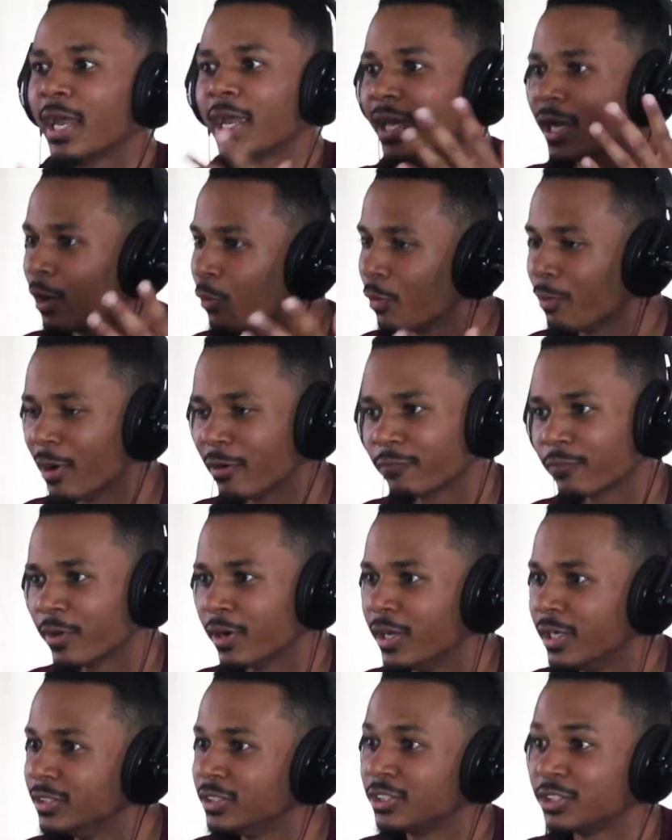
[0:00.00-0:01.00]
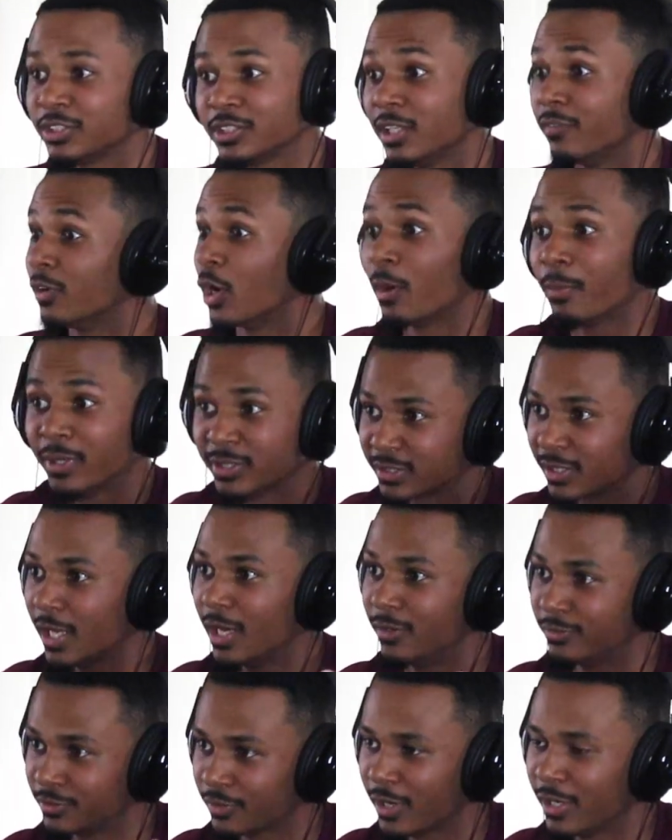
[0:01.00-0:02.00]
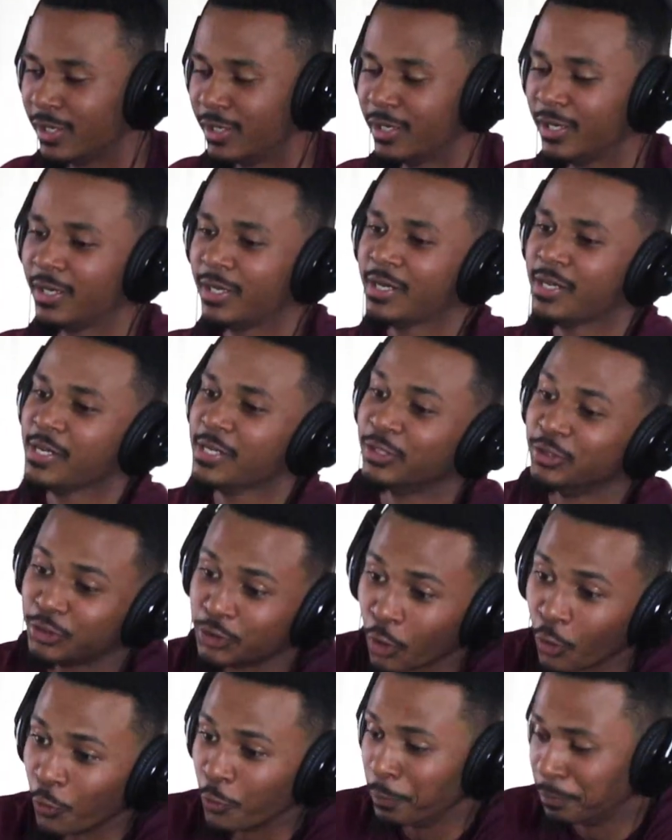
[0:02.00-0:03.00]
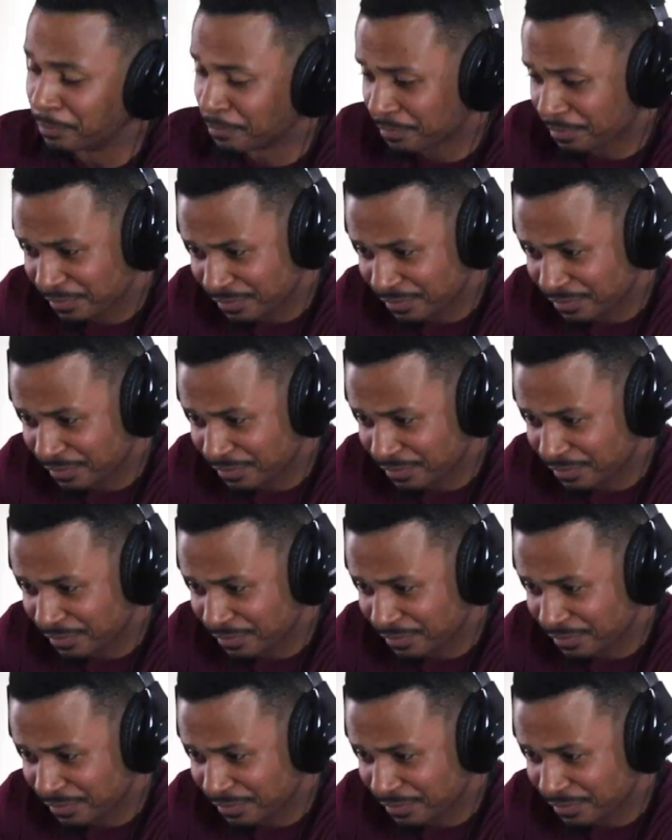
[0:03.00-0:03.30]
hanging out with my friends, just living our best lives, right? So